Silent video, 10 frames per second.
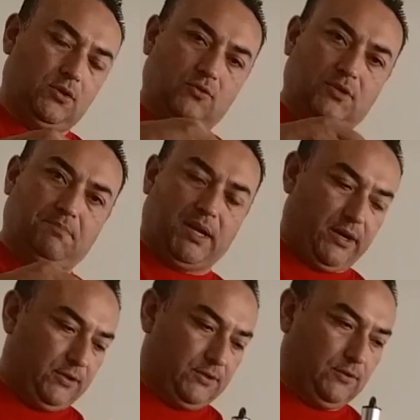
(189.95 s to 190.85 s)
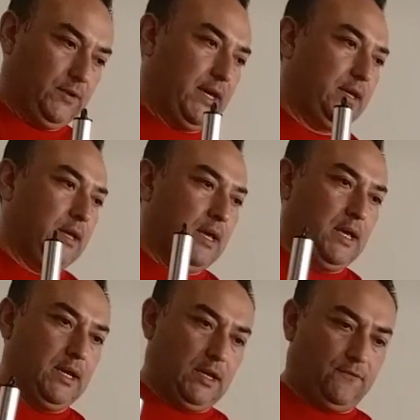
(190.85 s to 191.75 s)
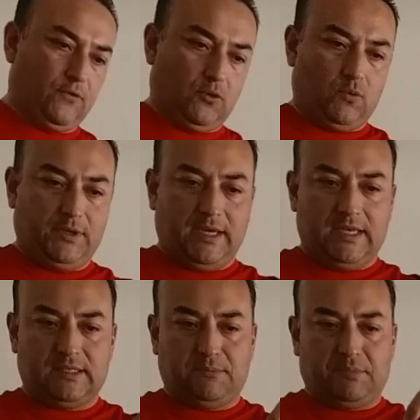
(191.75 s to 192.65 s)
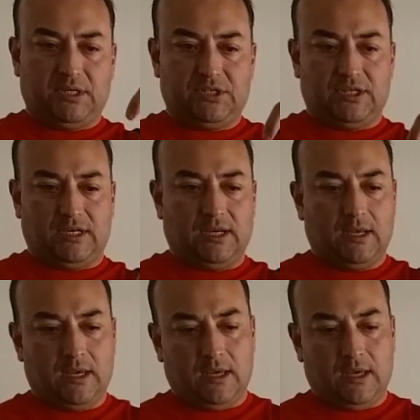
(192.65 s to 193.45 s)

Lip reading: Use a plier to do that. Now for the one that has the bungee,